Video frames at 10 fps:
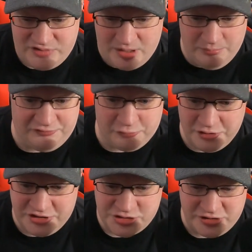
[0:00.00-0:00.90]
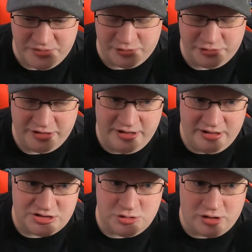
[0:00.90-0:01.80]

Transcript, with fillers: before this reboot, Soul